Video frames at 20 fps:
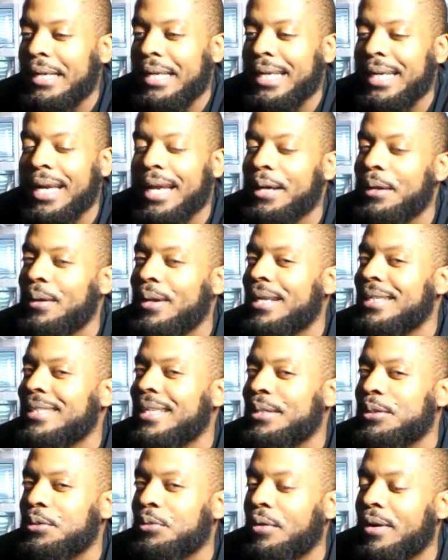Like I know that
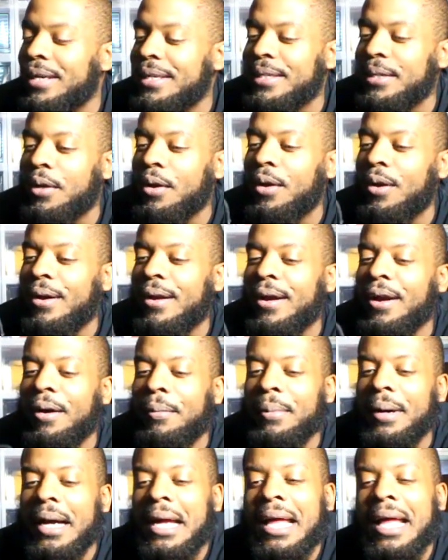sounds crazy to all
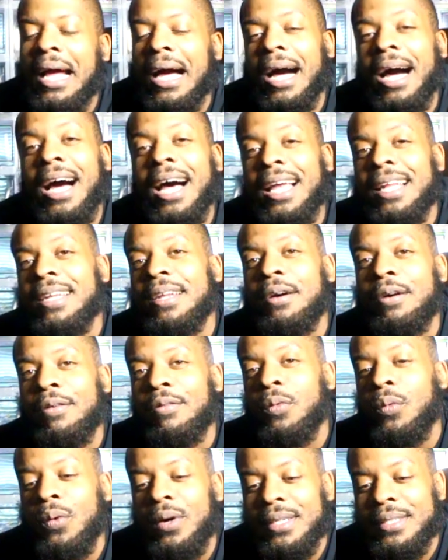y'all, but I
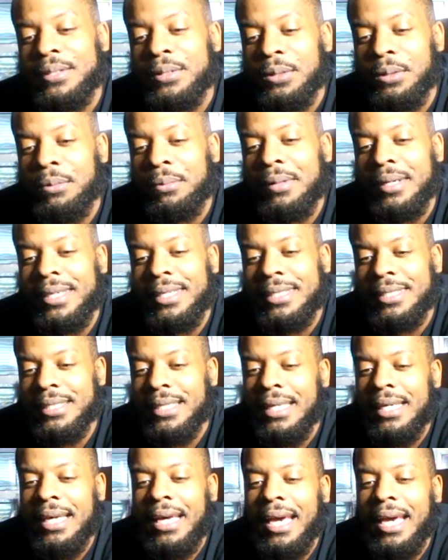love one so much.